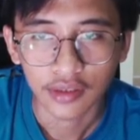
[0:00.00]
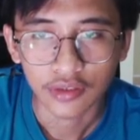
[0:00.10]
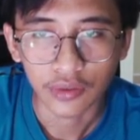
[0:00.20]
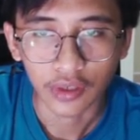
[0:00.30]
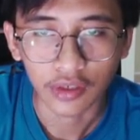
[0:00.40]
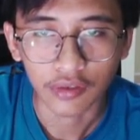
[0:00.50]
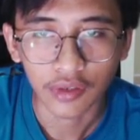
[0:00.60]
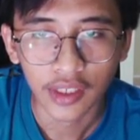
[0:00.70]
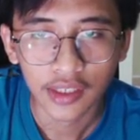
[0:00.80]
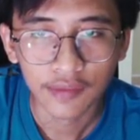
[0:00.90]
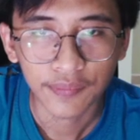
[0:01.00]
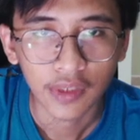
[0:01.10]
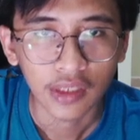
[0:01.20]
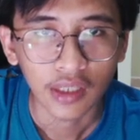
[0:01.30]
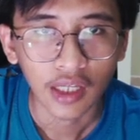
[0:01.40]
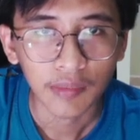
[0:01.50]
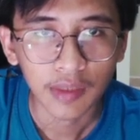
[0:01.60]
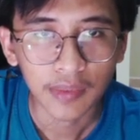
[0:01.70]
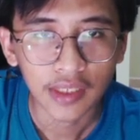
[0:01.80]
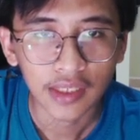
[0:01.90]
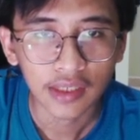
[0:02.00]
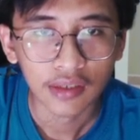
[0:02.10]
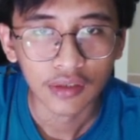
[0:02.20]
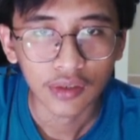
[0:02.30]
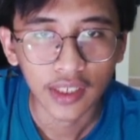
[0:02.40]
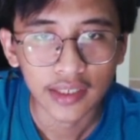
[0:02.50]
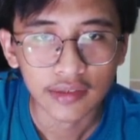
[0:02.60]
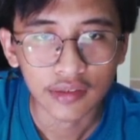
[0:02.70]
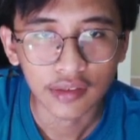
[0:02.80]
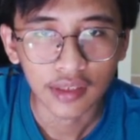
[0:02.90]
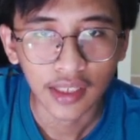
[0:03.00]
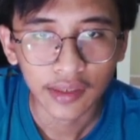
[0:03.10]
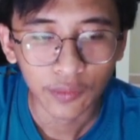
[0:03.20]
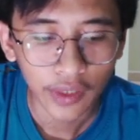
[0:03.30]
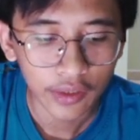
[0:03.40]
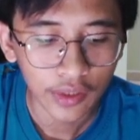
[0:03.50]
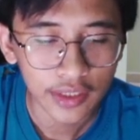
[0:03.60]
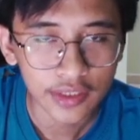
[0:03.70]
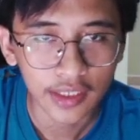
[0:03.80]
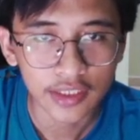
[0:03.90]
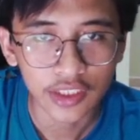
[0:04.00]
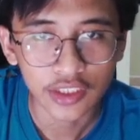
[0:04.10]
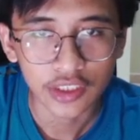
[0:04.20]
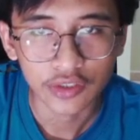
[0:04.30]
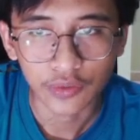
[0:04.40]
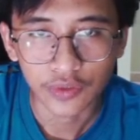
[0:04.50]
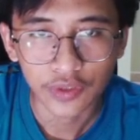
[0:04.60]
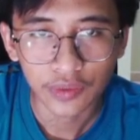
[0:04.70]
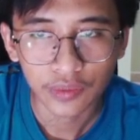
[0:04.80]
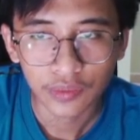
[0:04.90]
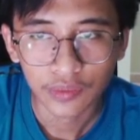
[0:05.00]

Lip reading: So you got gray, and maybe the line white, you guys can change it to 2.